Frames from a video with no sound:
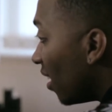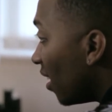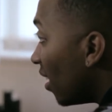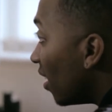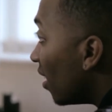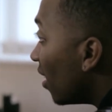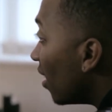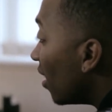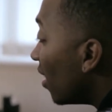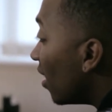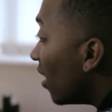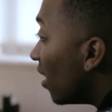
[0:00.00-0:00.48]

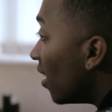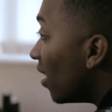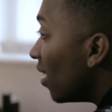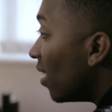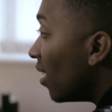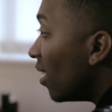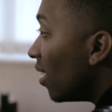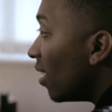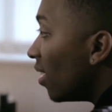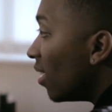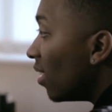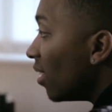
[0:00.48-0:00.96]

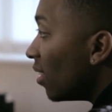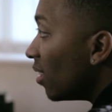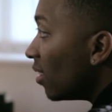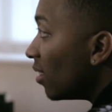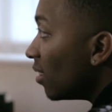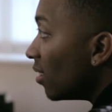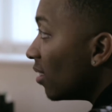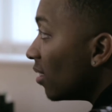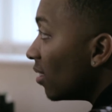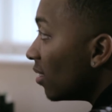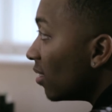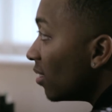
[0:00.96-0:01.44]

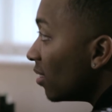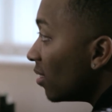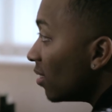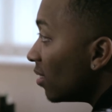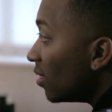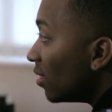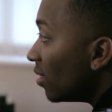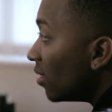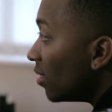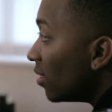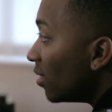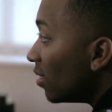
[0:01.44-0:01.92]

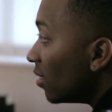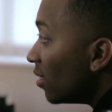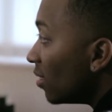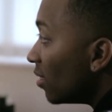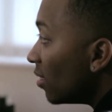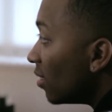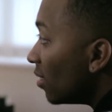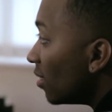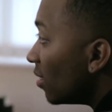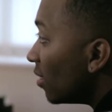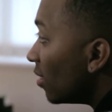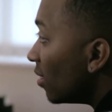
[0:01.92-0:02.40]

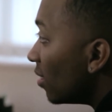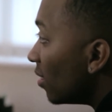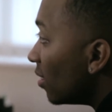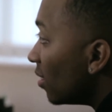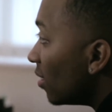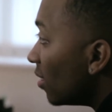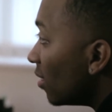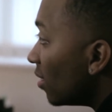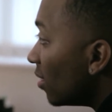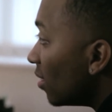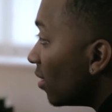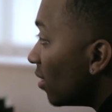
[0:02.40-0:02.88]

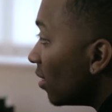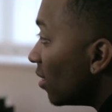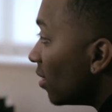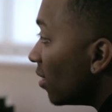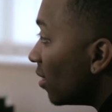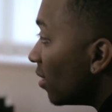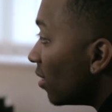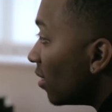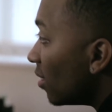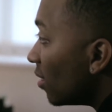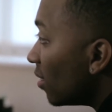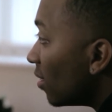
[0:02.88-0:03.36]

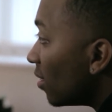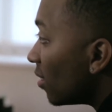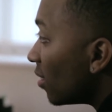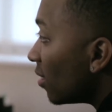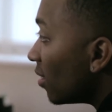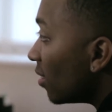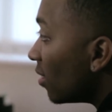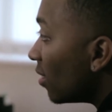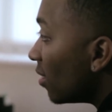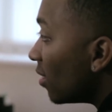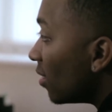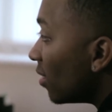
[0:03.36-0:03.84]

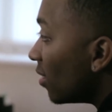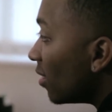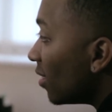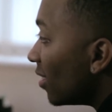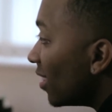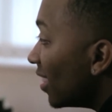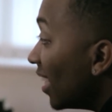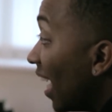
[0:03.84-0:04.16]
This person isn't speaking.